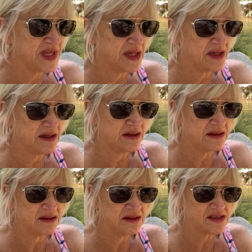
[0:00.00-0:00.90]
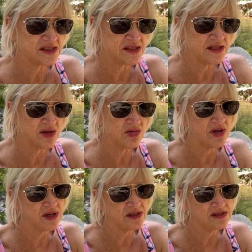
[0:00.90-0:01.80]
in
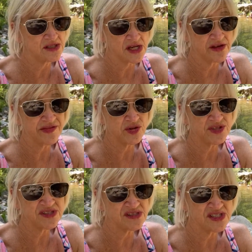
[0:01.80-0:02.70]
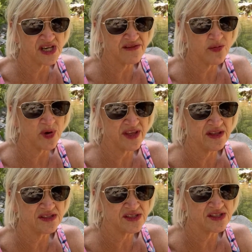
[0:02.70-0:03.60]
Sedona itself. There is a Safeway
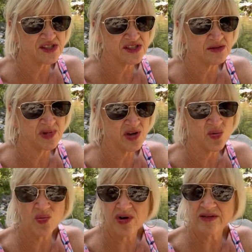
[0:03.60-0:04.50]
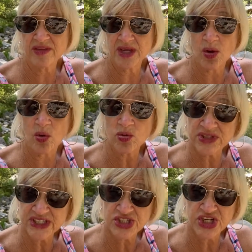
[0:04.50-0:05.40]
that's just about one of the
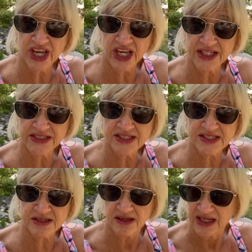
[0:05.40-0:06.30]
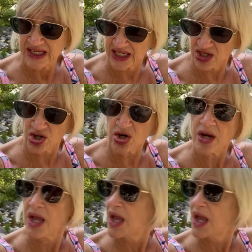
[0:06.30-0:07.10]
only chains here.